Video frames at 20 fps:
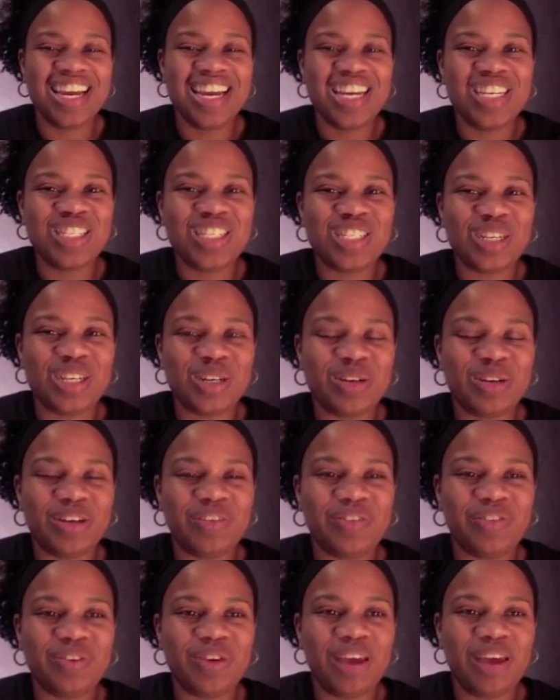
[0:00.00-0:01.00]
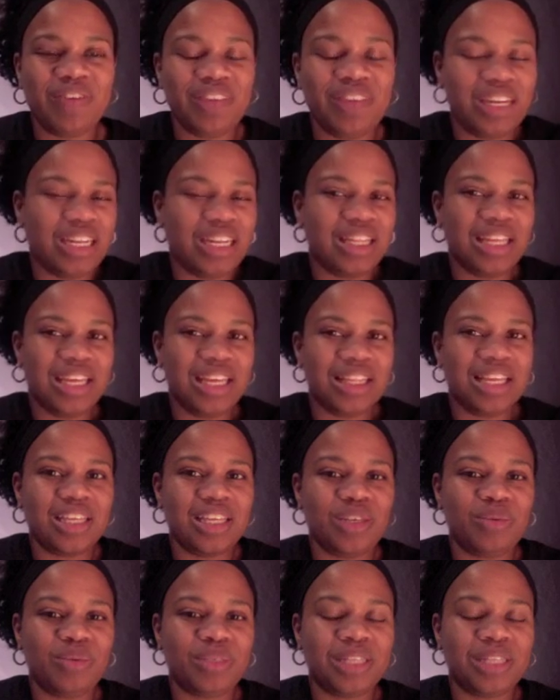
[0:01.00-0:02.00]
So if you have anything that
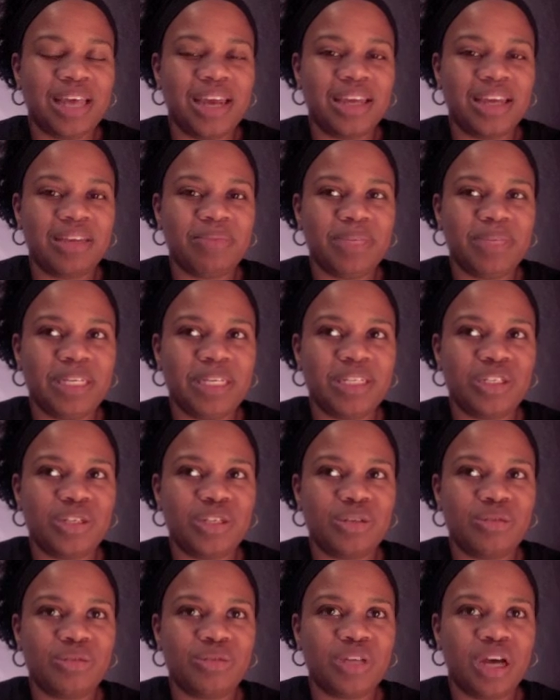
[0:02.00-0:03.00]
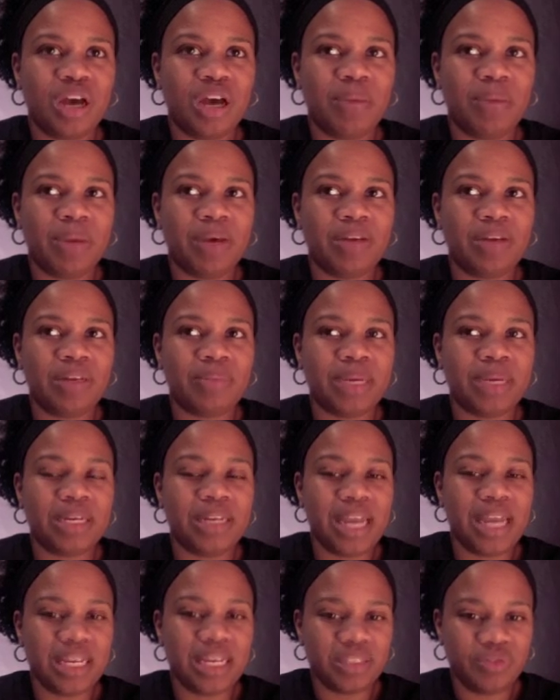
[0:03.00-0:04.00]
you would like me to talk about in my
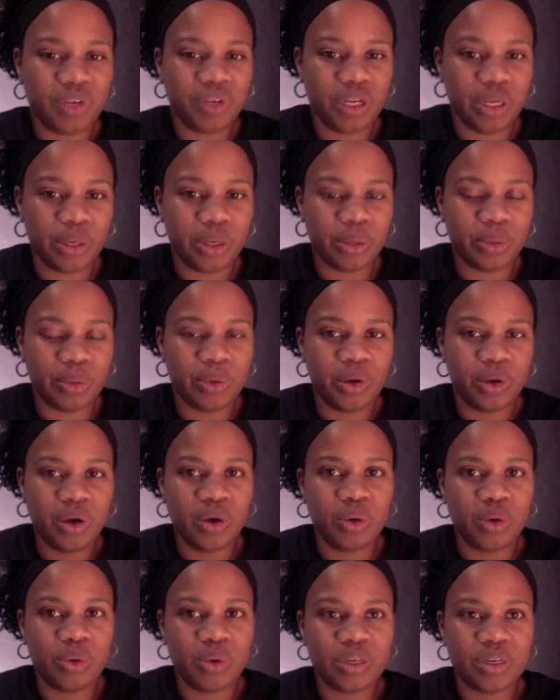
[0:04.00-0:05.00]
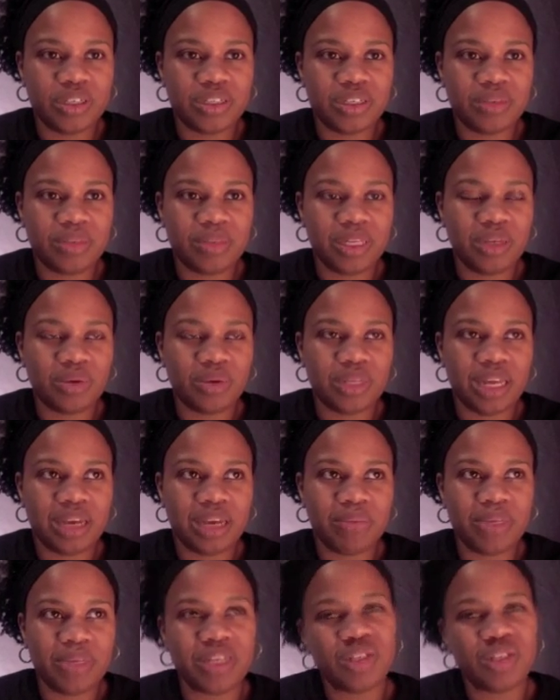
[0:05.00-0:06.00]
next video, or something you would like
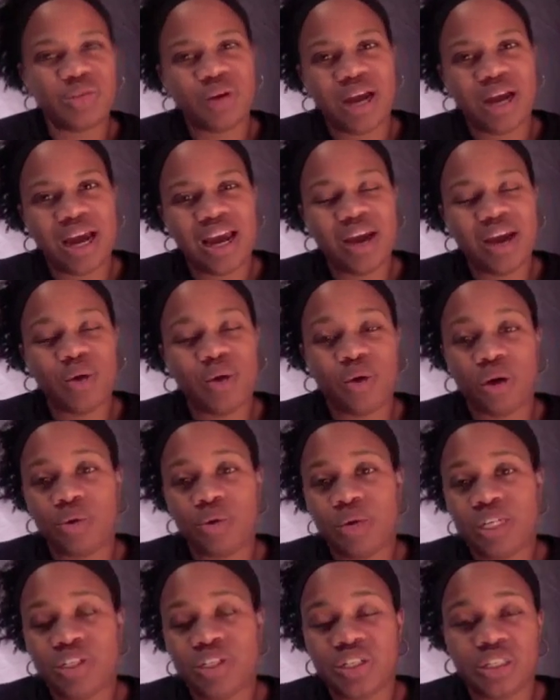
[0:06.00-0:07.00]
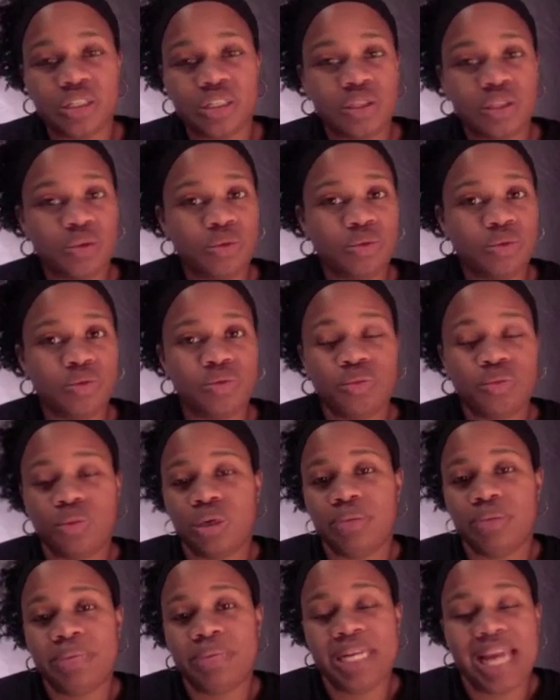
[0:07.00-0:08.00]
me to try, or questions you want
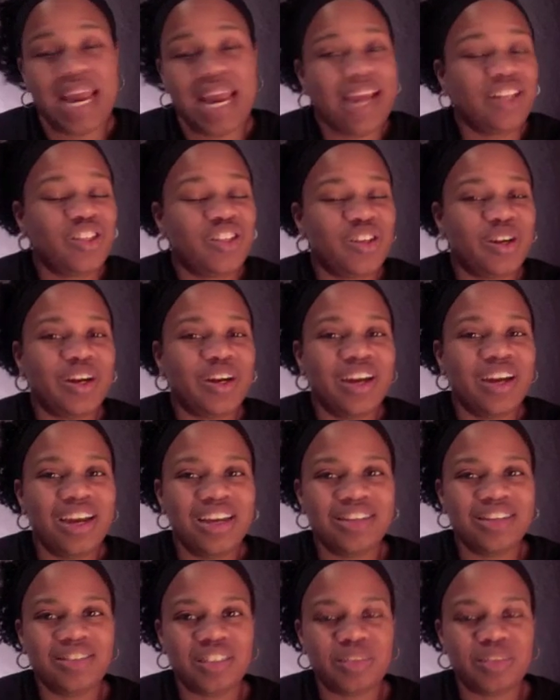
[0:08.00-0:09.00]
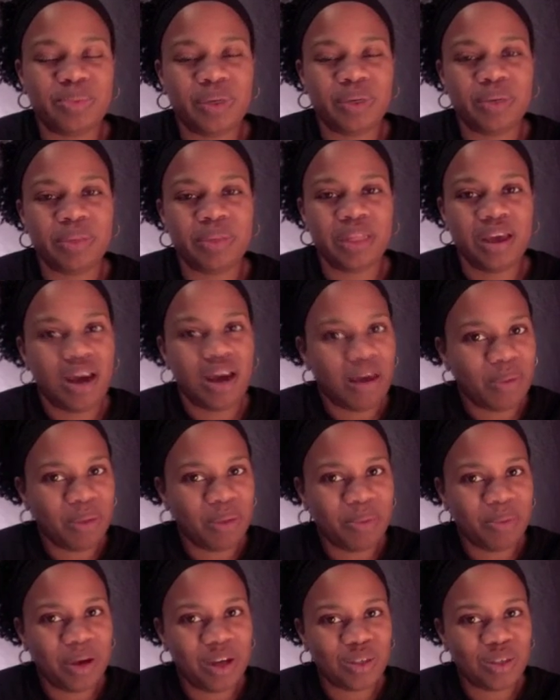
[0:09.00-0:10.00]
me to answer, just put them in the comment
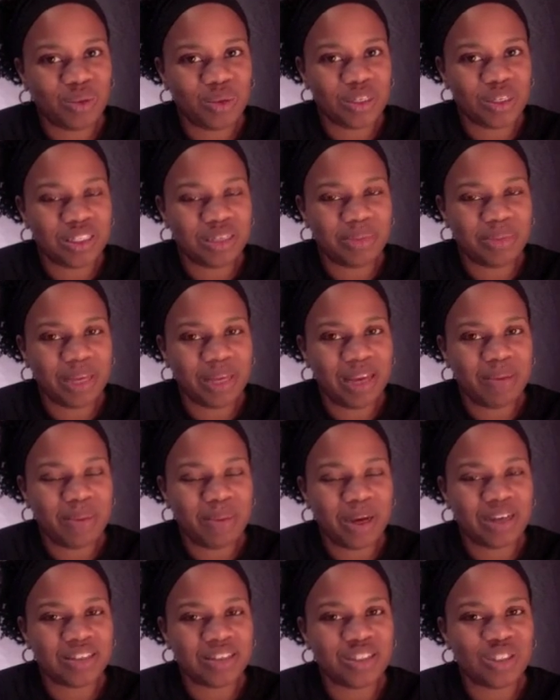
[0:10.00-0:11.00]
box or send me an inbox.